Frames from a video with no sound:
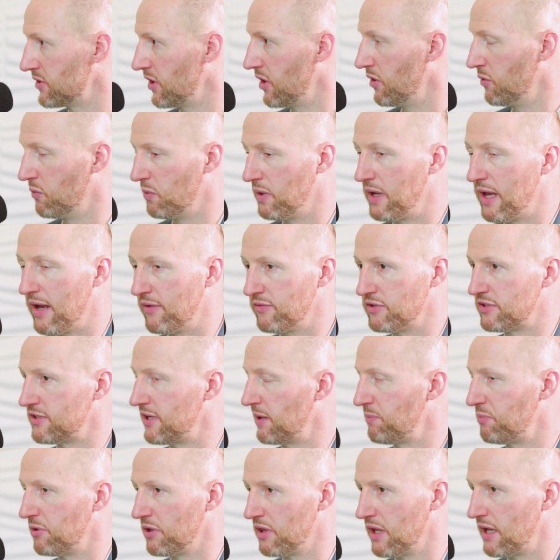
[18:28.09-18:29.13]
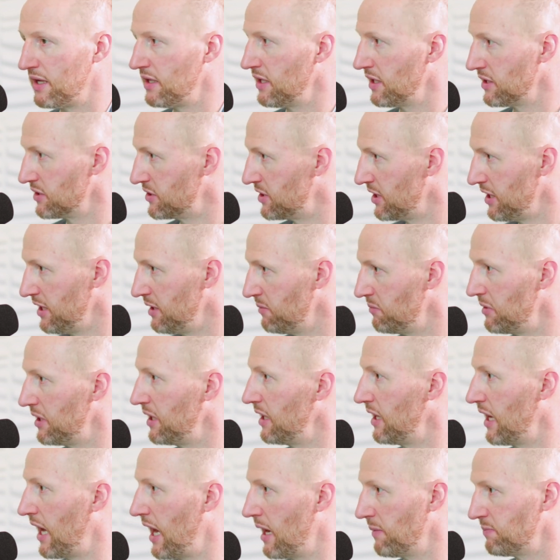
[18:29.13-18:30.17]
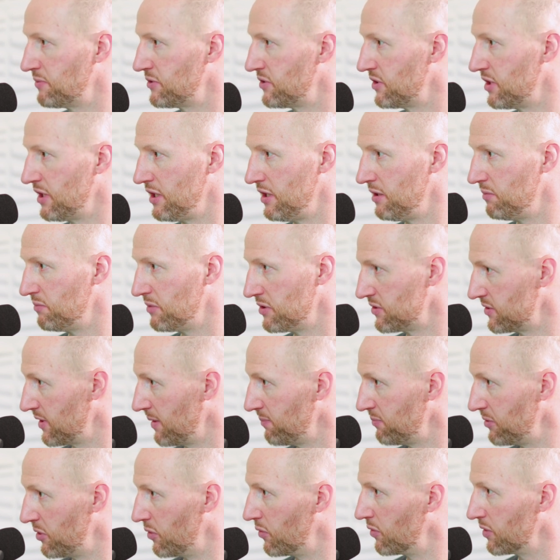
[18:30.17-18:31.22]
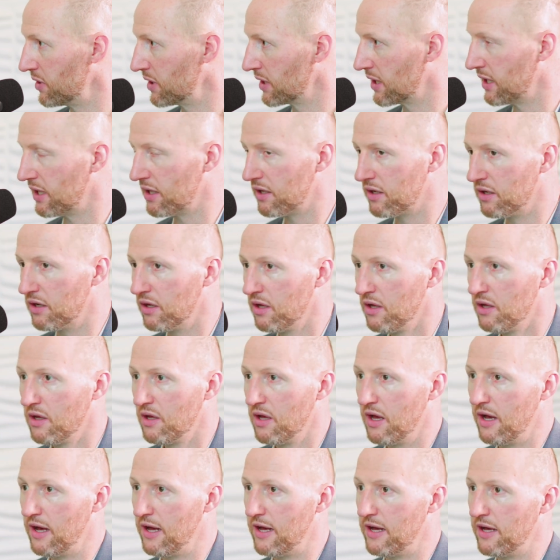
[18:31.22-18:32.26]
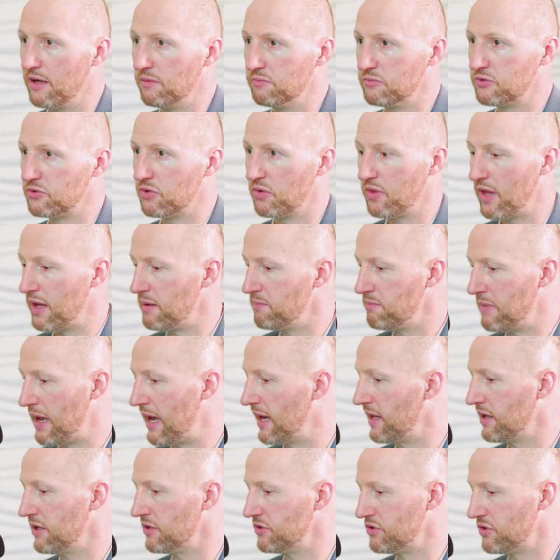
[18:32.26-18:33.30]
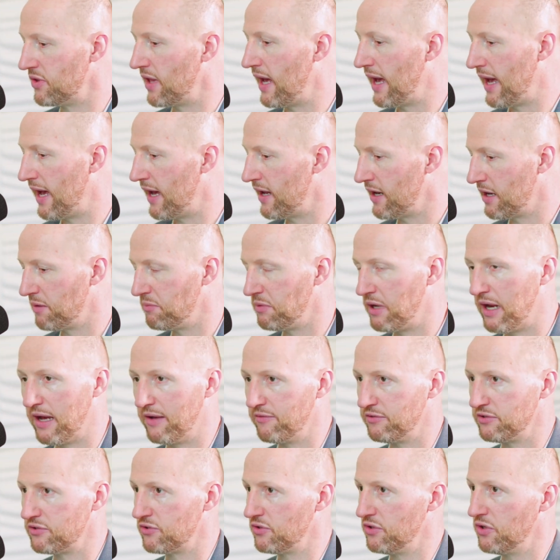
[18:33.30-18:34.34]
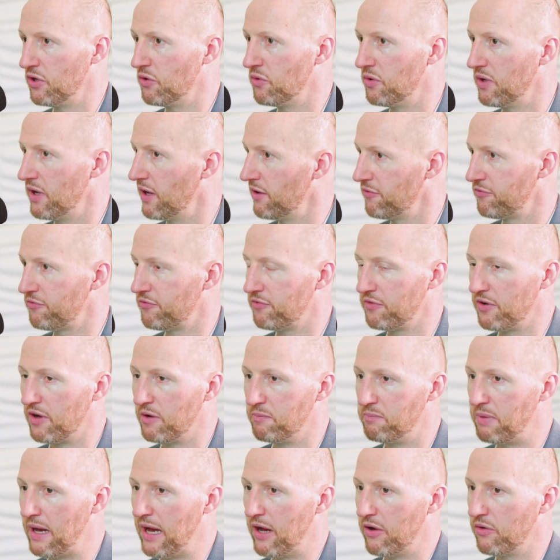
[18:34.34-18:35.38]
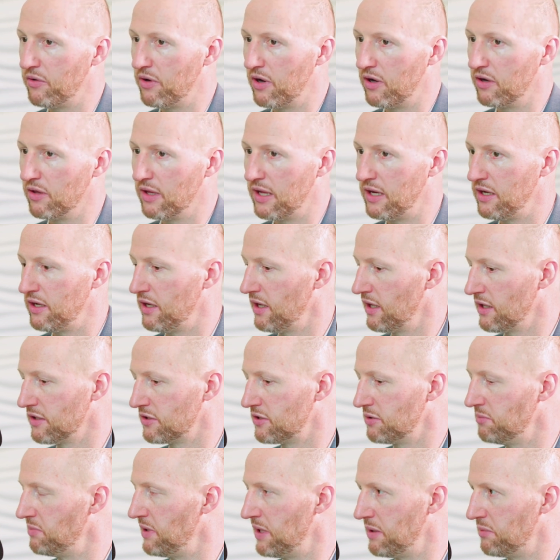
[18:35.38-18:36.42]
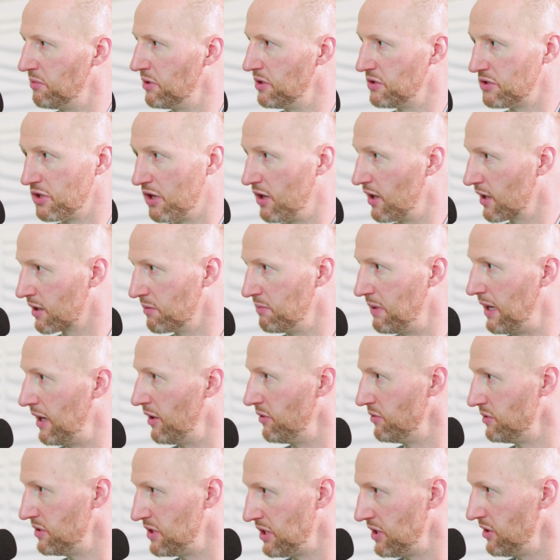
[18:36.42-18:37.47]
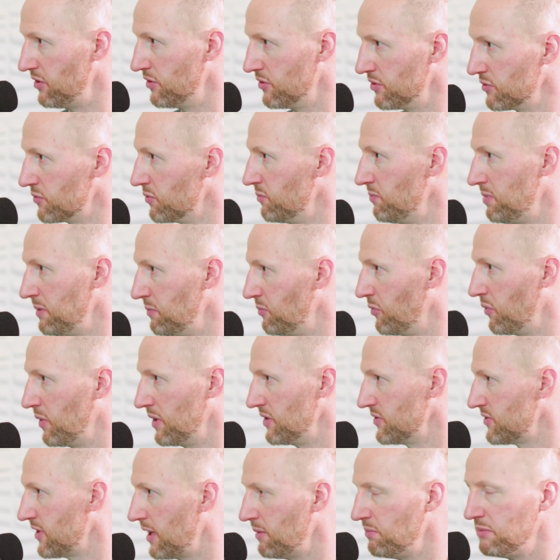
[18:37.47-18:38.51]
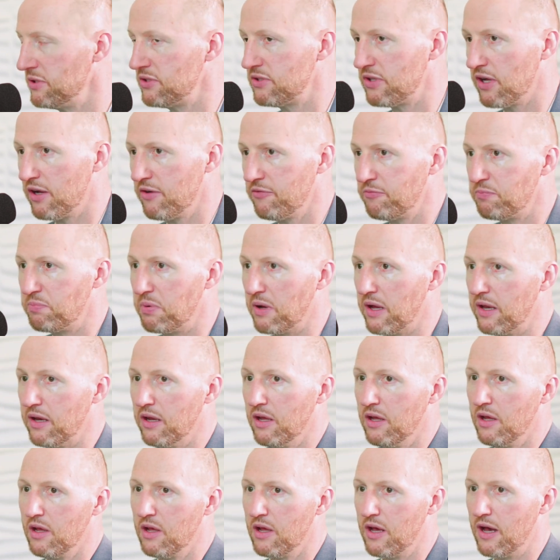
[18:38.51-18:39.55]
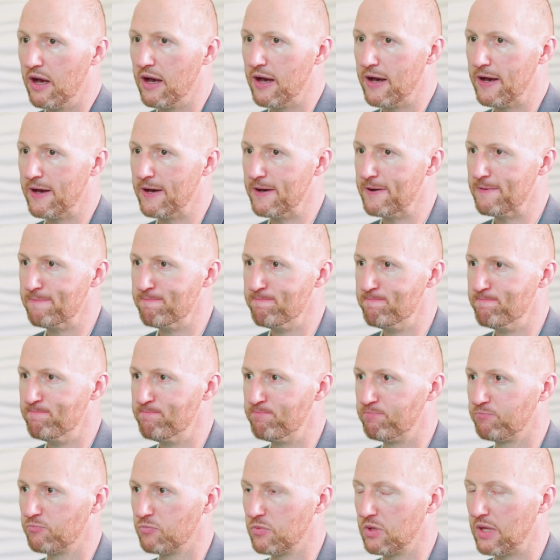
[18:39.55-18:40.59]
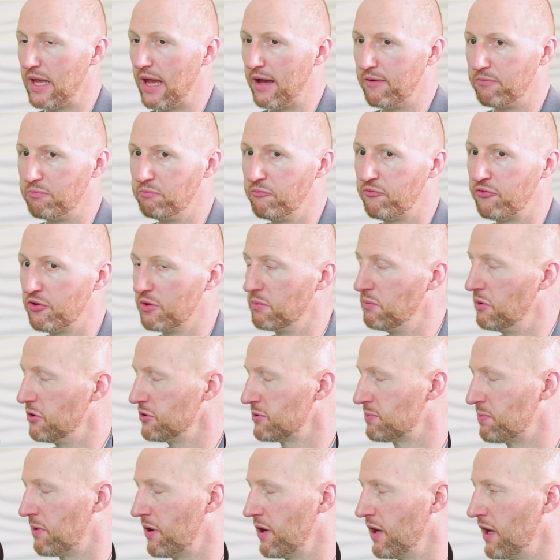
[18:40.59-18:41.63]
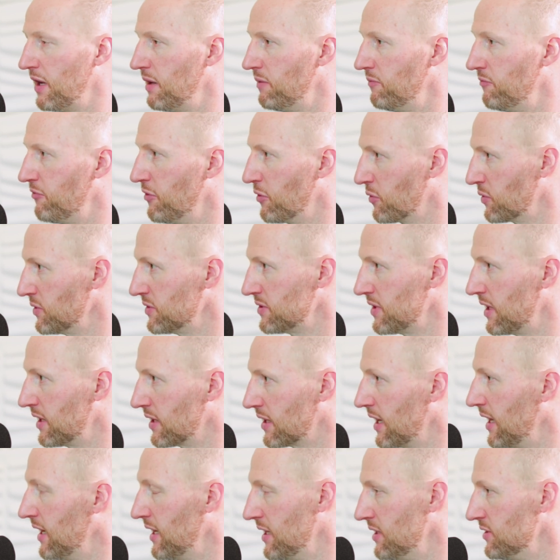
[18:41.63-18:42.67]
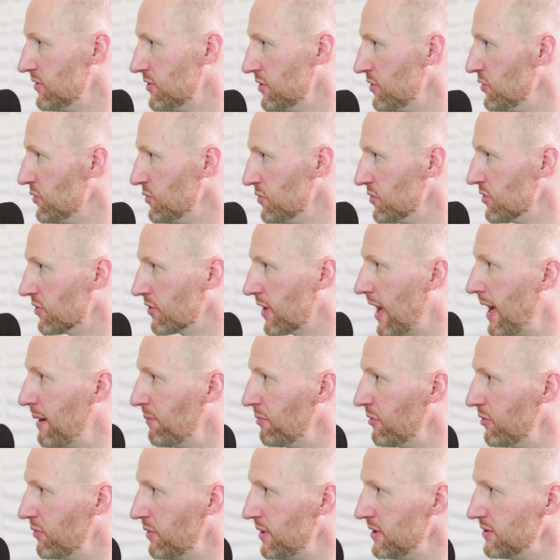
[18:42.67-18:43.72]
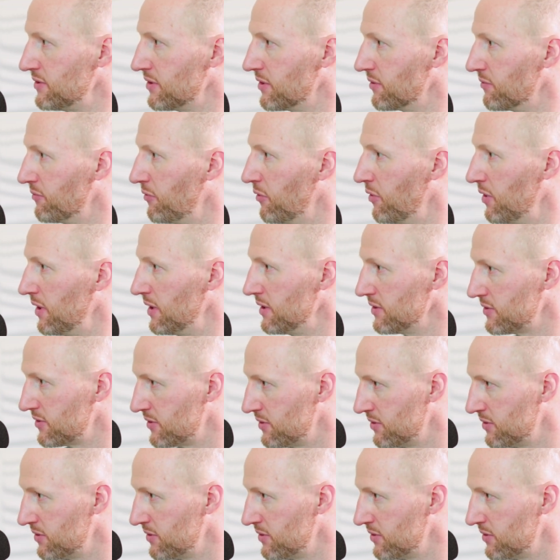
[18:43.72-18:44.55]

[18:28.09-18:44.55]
So we have a separate lending team and an ops team that's up in Oregon. So they manage that. I mean, I obviously know enough about our lending to be able to talk about deals when people want to send me stuff. But for the most part, I'm focused on kind of institutional capital raising for us.